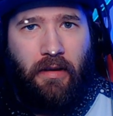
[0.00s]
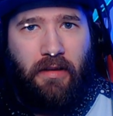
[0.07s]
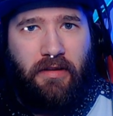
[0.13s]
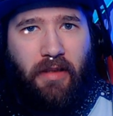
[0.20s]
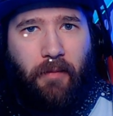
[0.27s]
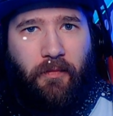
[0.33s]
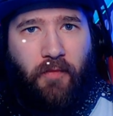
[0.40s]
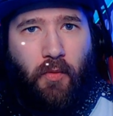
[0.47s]

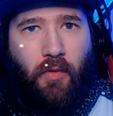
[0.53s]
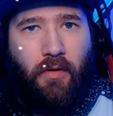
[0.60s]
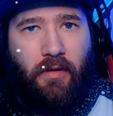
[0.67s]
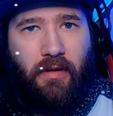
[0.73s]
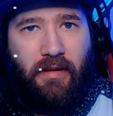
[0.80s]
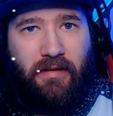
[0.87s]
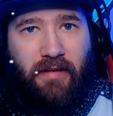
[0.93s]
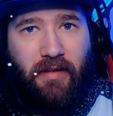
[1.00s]
Step 4
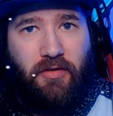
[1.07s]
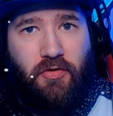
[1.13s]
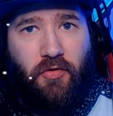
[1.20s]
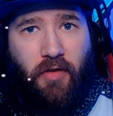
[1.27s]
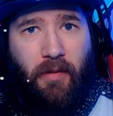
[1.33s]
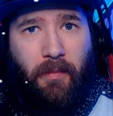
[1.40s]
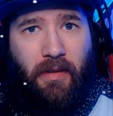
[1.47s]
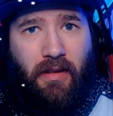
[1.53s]
is that
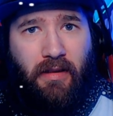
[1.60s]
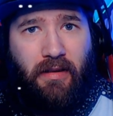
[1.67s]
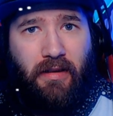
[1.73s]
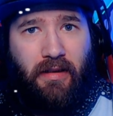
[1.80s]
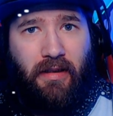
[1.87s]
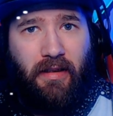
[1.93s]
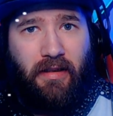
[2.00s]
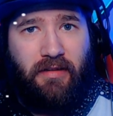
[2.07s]
streaming
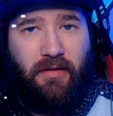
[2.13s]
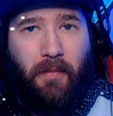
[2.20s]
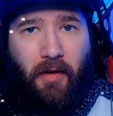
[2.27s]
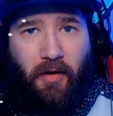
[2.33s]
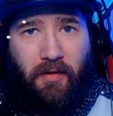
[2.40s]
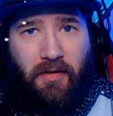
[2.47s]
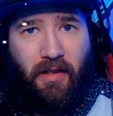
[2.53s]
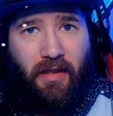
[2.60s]
is a
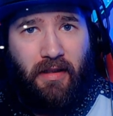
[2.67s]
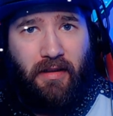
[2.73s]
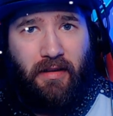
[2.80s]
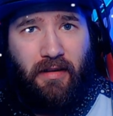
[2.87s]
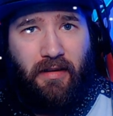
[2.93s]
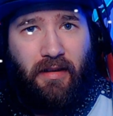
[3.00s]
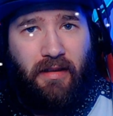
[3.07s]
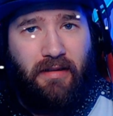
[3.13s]
marathon.
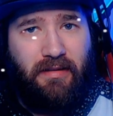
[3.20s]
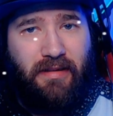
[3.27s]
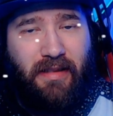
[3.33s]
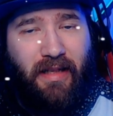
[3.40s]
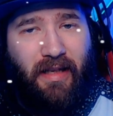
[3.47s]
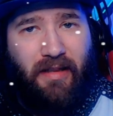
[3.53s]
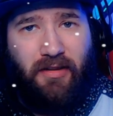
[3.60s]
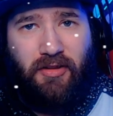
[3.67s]
It is
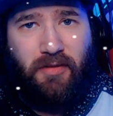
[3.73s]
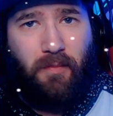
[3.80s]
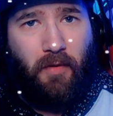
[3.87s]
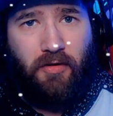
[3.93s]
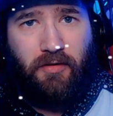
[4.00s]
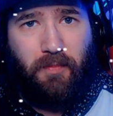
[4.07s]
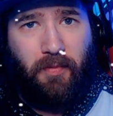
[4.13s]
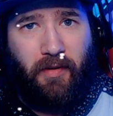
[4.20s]
not a
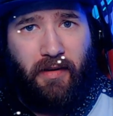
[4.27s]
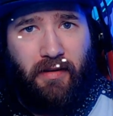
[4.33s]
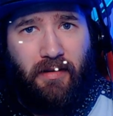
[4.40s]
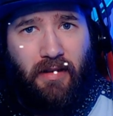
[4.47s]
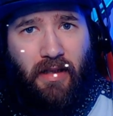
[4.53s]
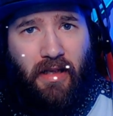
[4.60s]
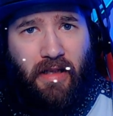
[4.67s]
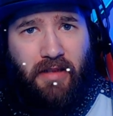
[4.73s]
small sprint.
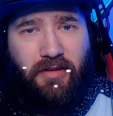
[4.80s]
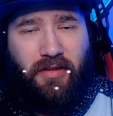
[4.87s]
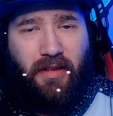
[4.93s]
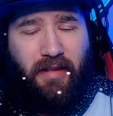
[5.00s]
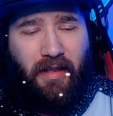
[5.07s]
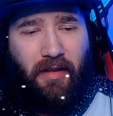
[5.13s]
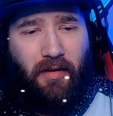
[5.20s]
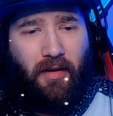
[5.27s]
It's going
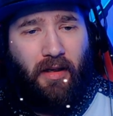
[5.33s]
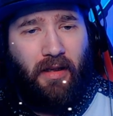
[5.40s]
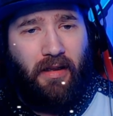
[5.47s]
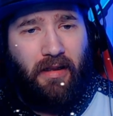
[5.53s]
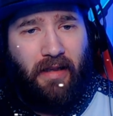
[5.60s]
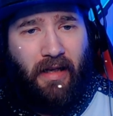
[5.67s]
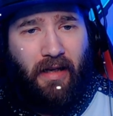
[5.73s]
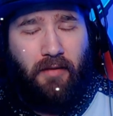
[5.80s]
to take a
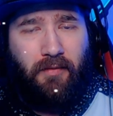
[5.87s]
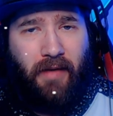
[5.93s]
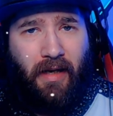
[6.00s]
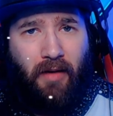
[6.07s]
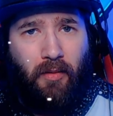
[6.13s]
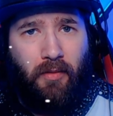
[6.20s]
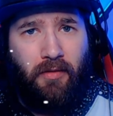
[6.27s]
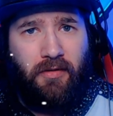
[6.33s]
lot of
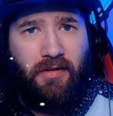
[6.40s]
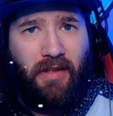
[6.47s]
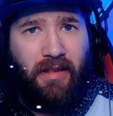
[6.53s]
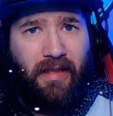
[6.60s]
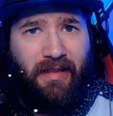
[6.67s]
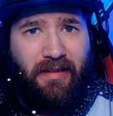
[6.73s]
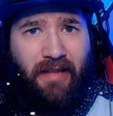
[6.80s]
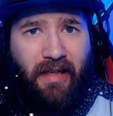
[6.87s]
hours, a
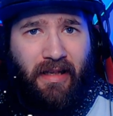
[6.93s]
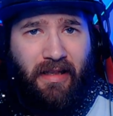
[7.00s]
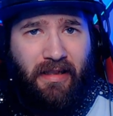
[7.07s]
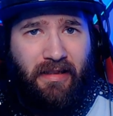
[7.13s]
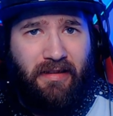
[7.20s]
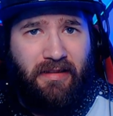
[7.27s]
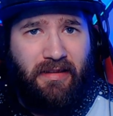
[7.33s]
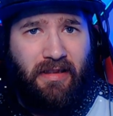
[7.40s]
lot of
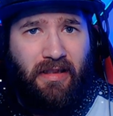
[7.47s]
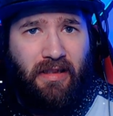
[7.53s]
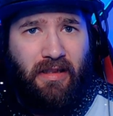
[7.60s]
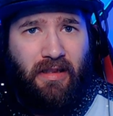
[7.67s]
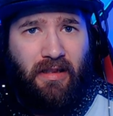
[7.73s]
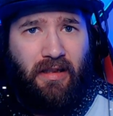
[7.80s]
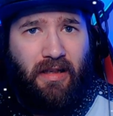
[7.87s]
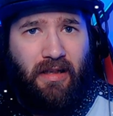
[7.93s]
days,
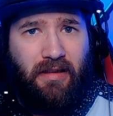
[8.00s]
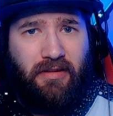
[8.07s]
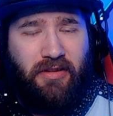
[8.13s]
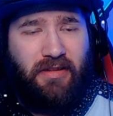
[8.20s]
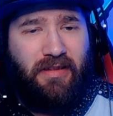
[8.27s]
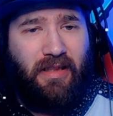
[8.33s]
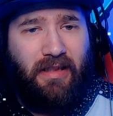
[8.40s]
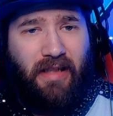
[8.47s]

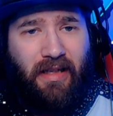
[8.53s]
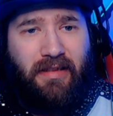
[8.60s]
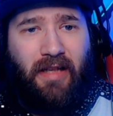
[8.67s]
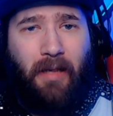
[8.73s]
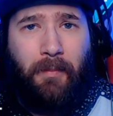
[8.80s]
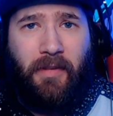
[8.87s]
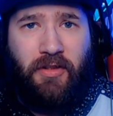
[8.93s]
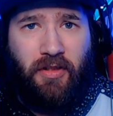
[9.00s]
just a lot of
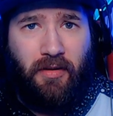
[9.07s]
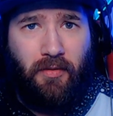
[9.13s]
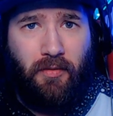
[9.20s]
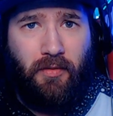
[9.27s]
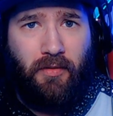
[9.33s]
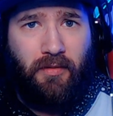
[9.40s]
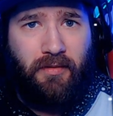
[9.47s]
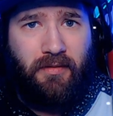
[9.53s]
time in
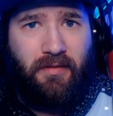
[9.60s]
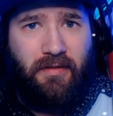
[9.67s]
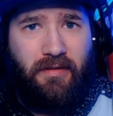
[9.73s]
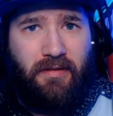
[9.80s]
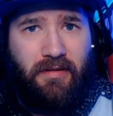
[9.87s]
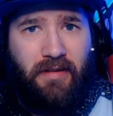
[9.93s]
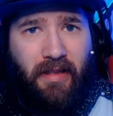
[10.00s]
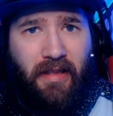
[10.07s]
general
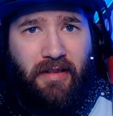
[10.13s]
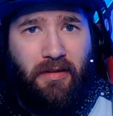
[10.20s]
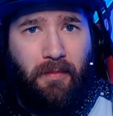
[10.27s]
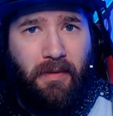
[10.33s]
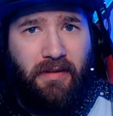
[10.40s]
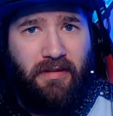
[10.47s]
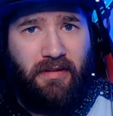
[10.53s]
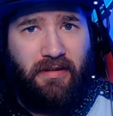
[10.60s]
to get to
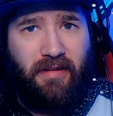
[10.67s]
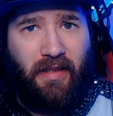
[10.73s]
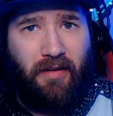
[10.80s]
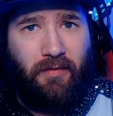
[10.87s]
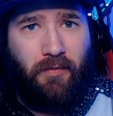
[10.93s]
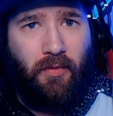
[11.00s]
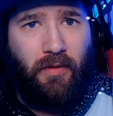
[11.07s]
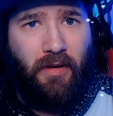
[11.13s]
be
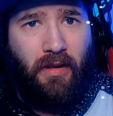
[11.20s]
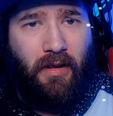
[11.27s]
successful.